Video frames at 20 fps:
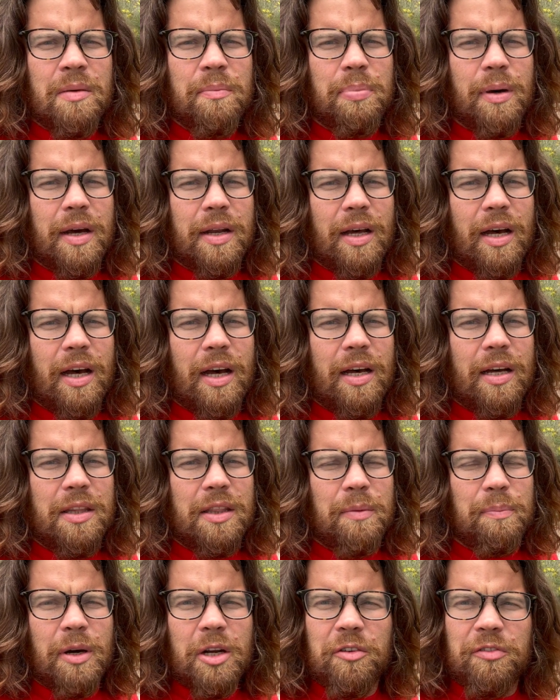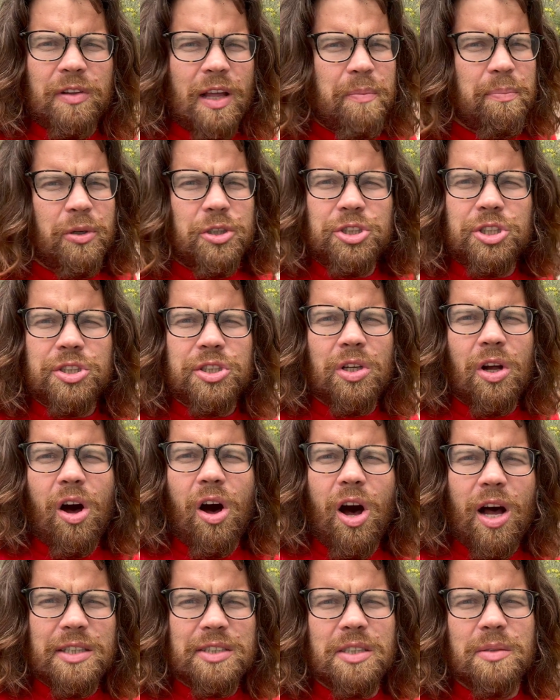But the butterfly bush is an
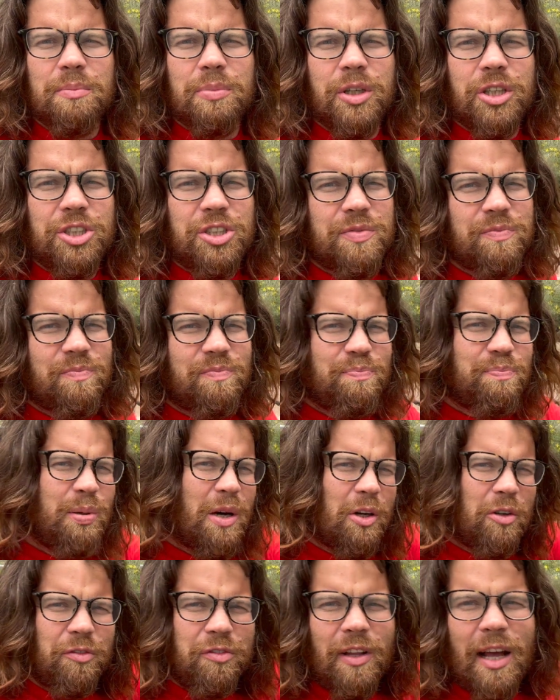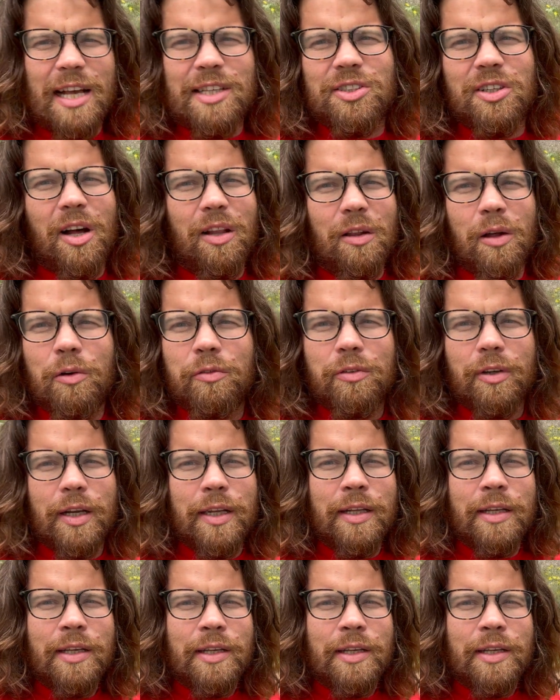awesome bush. Butterflies all over it.